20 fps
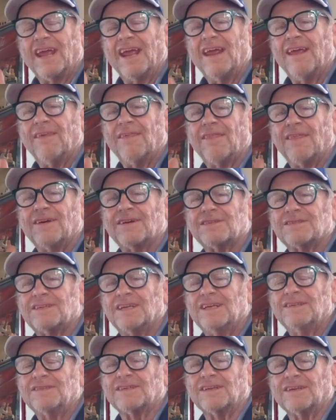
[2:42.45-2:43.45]
8th
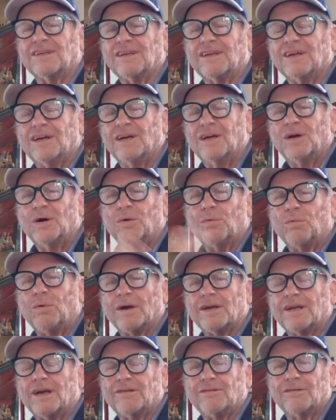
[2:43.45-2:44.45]
season,
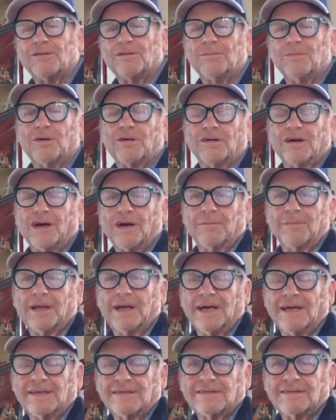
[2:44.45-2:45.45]
100 or more
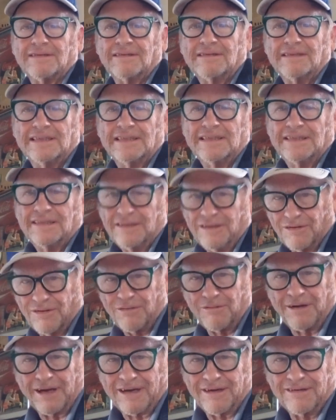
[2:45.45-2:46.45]
RBIs. You know
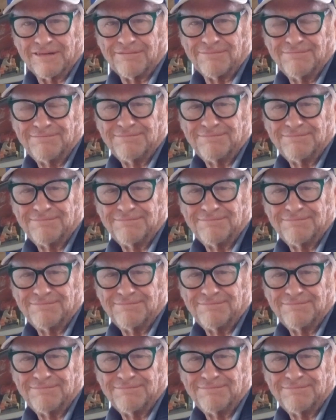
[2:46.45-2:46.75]
the record?